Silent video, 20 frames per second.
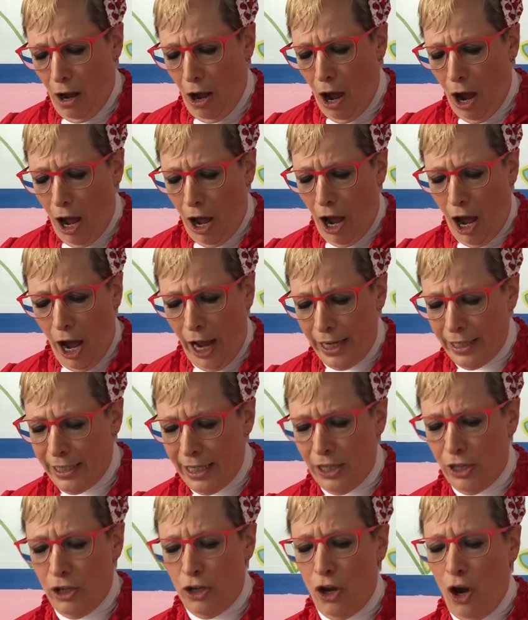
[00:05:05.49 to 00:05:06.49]
I, I
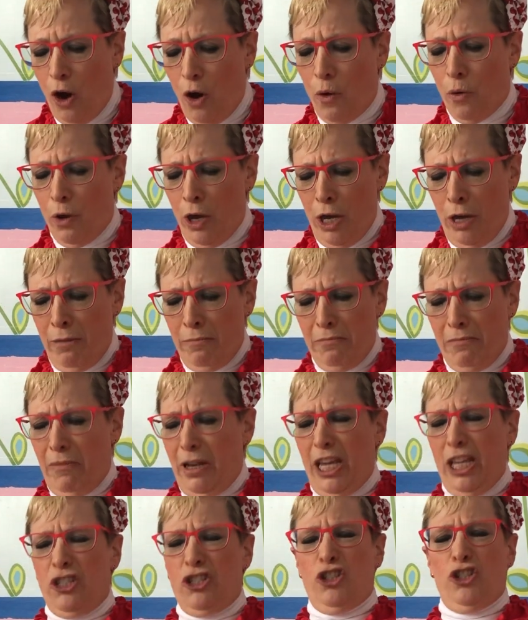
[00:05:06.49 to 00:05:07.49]
didn't know.
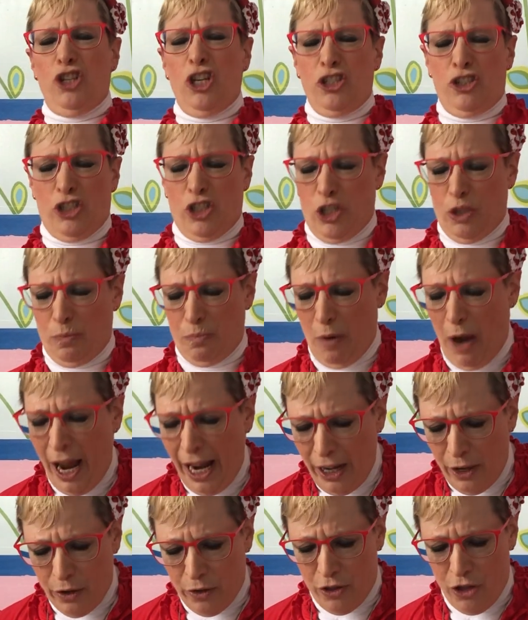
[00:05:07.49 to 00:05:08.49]
It's just a
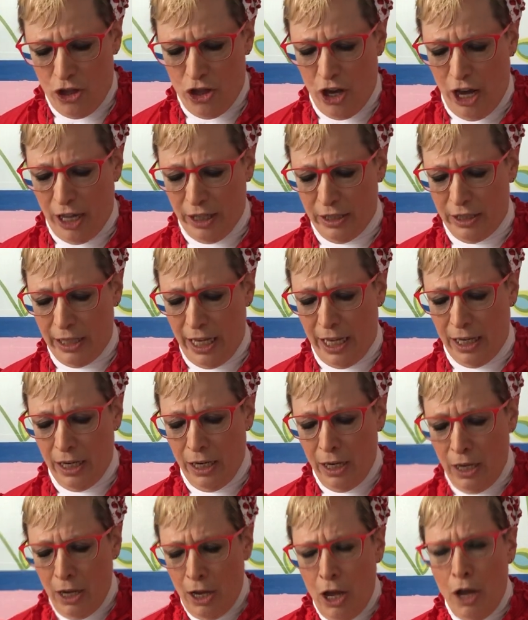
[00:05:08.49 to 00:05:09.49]
spider, the child said.
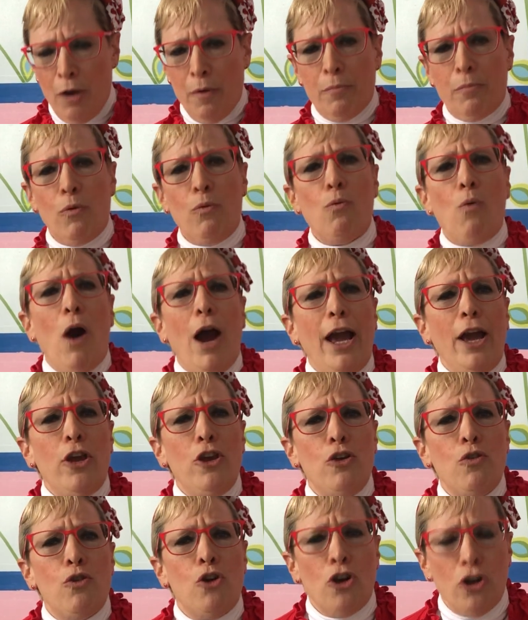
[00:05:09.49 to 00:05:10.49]
But why are
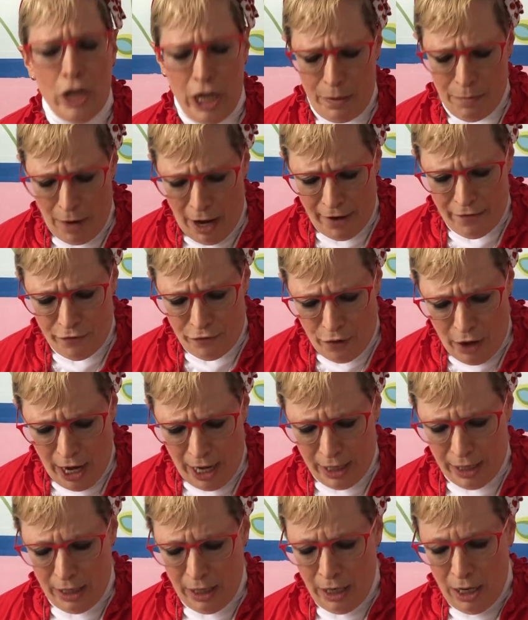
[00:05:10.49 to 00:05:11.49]
you hurting my
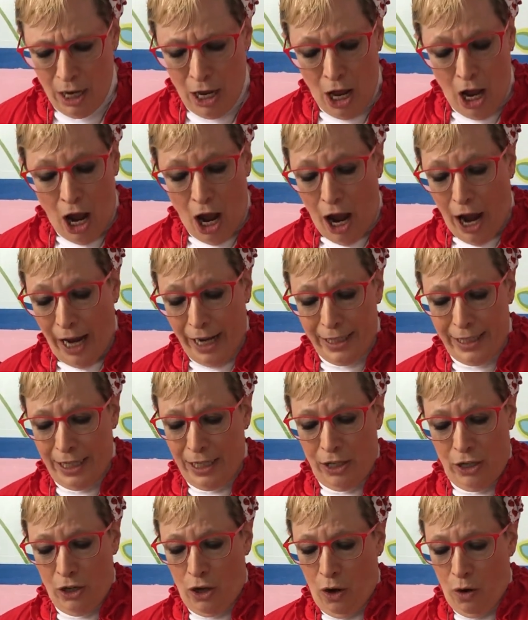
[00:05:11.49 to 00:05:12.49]
friend? I
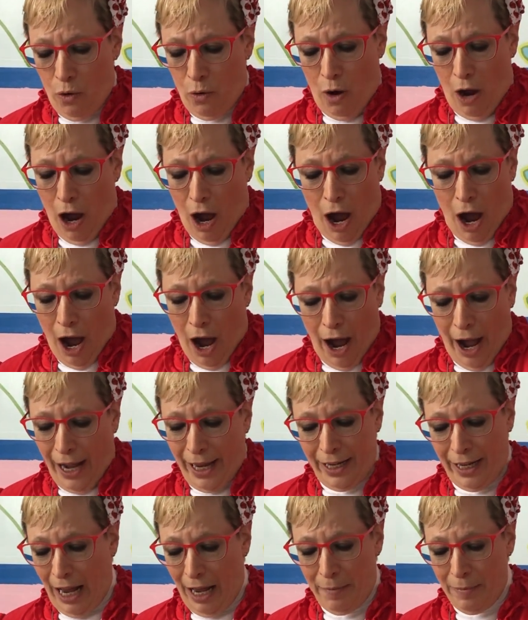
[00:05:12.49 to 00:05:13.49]
didn't know.
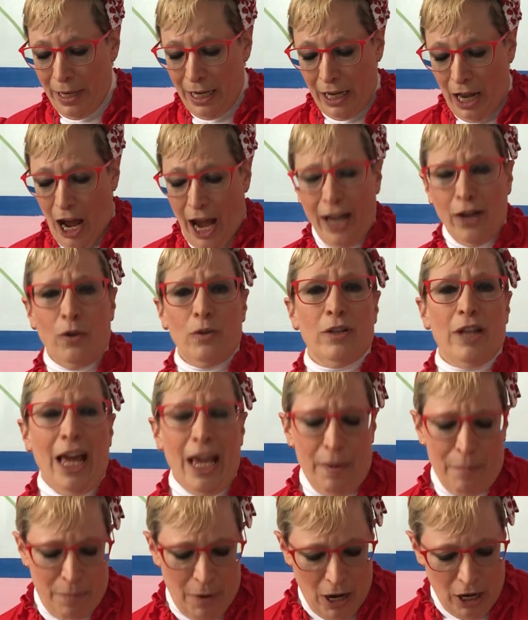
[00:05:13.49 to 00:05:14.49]
I, I mean, I don't
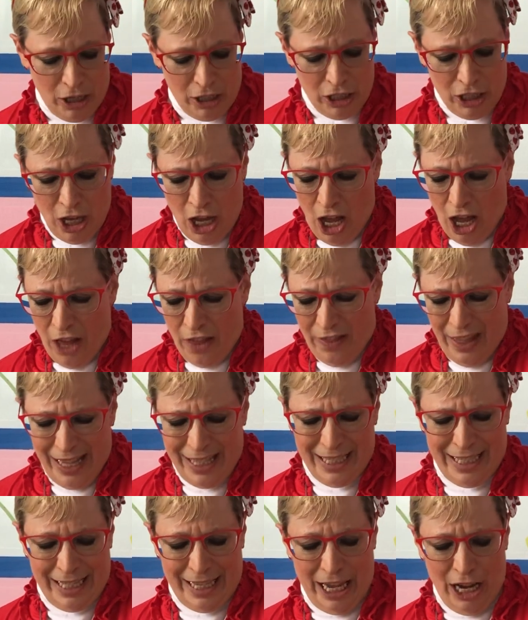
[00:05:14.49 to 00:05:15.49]
like bugs. They
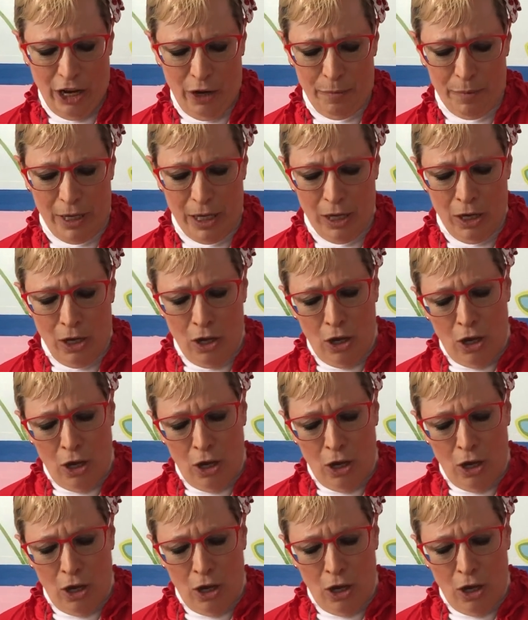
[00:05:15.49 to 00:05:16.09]
scare me.